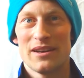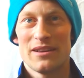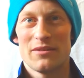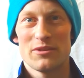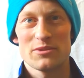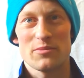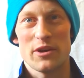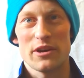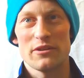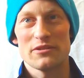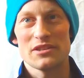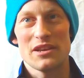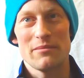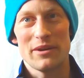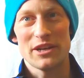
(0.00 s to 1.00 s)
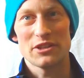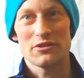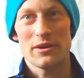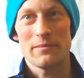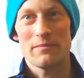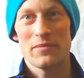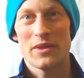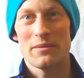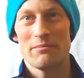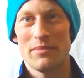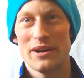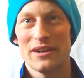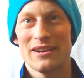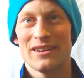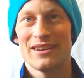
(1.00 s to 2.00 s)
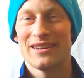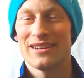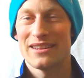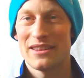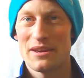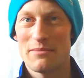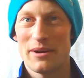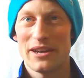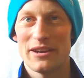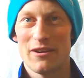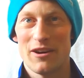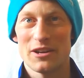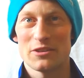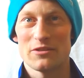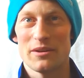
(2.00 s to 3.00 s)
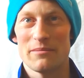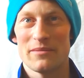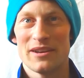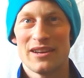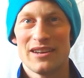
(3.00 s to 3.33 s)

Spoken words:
Those breakers, they might trip, but they might not trip.